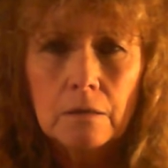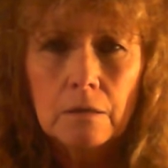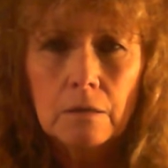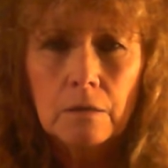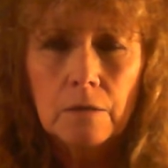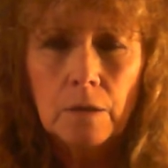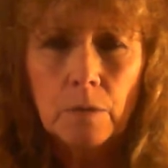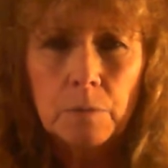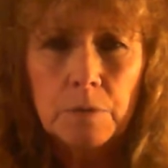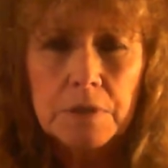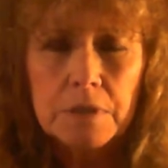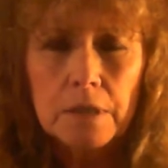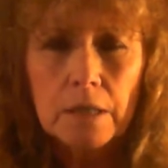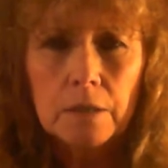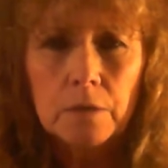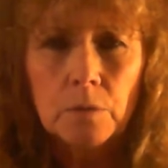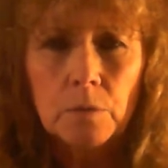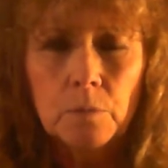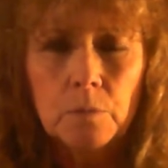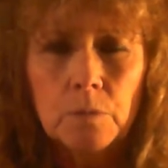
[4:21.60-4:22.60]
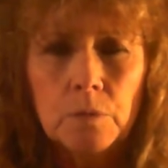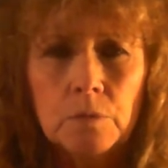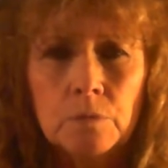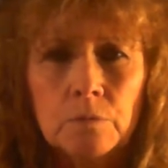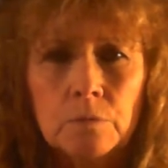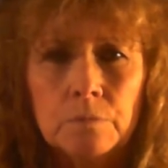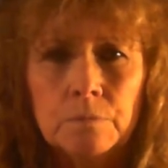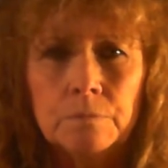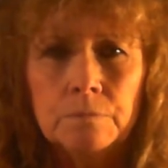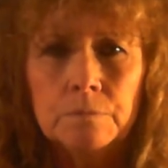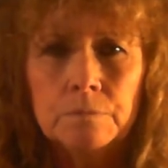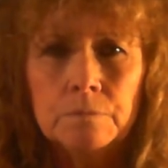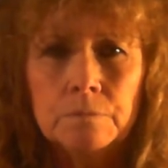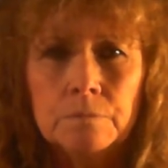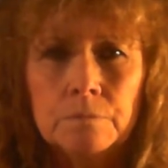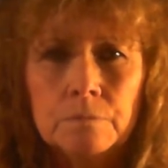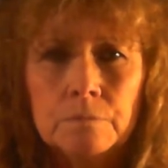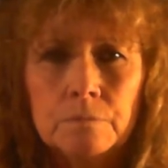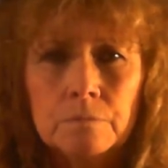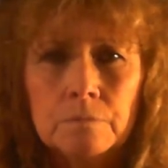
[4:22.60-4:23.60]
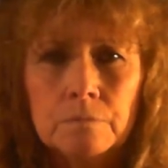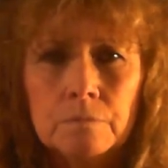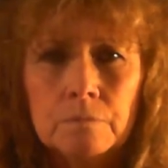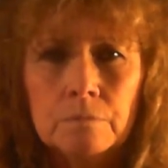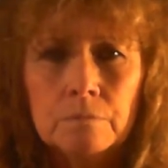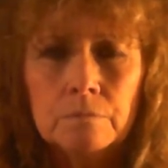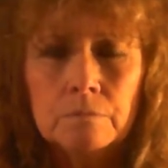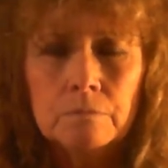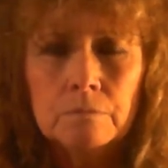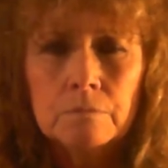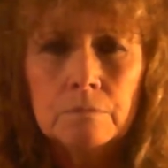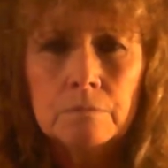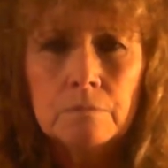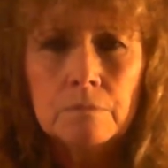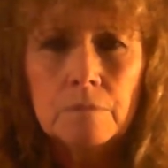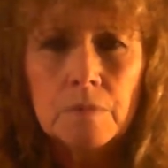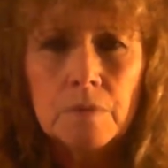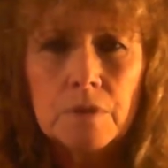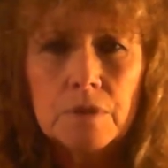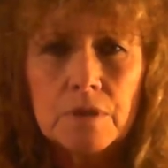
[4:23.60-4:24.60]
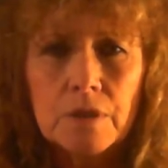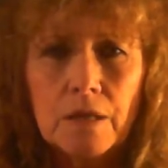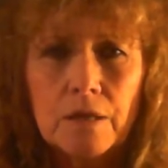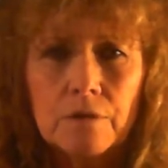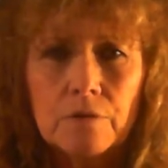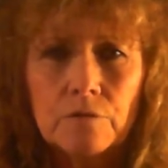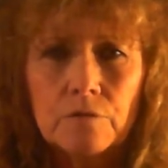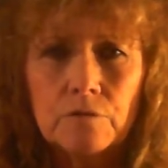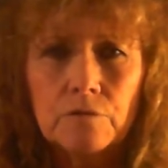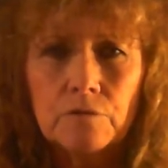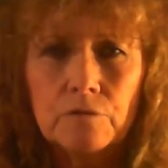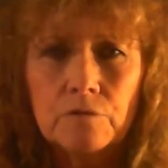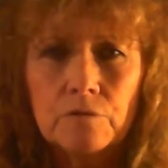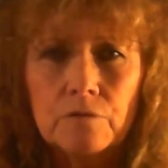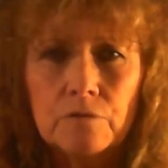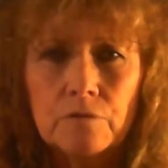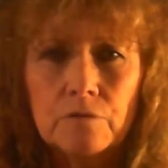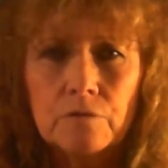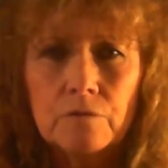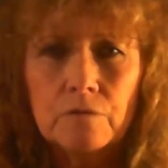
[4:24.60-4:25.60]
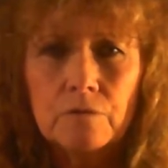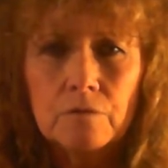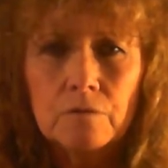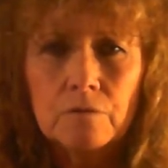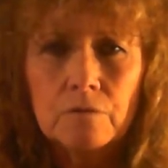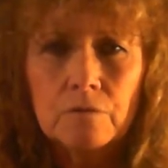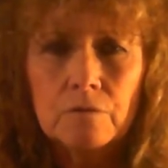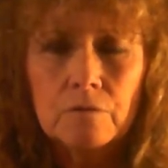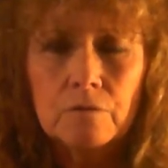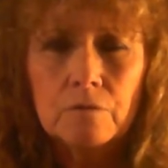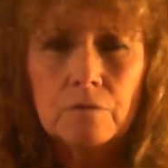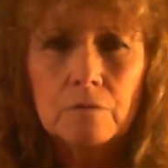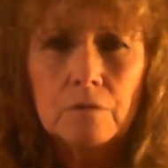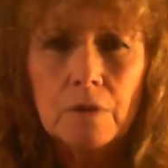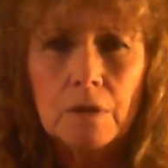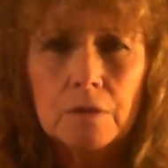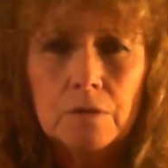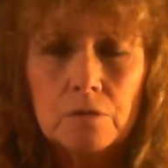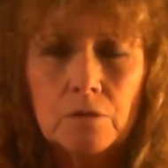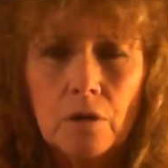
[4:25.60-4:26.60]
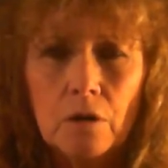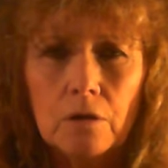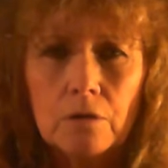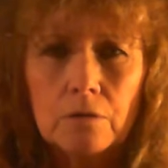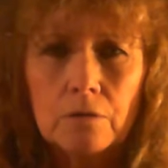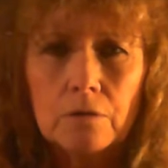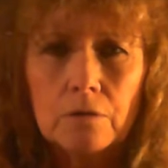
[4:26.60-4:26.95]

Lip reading: that was like a womb, safe and dark.